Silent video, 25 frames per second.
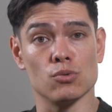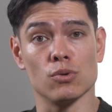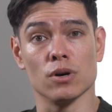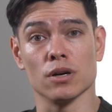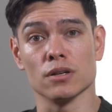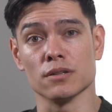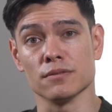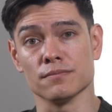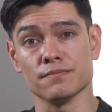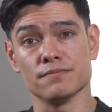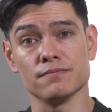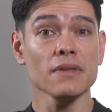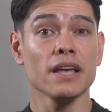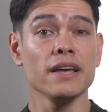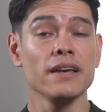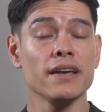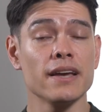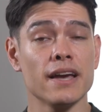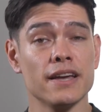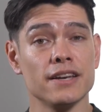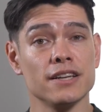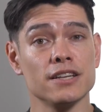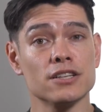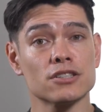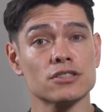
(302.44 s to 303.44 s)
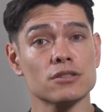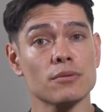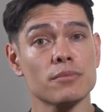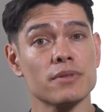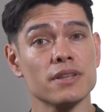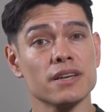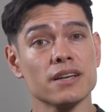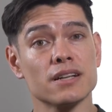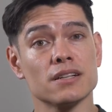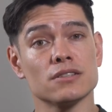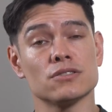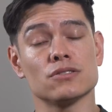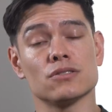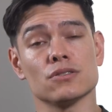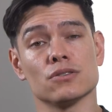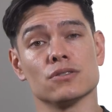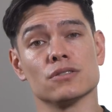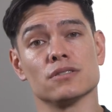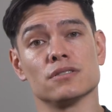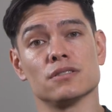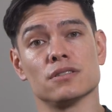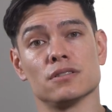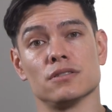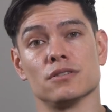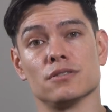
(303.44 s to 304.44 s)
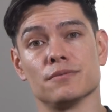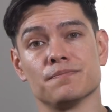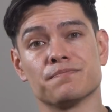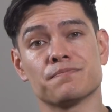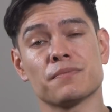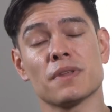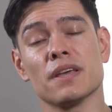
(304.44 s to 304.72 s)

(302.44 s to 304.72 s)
one? And here's something else to consider.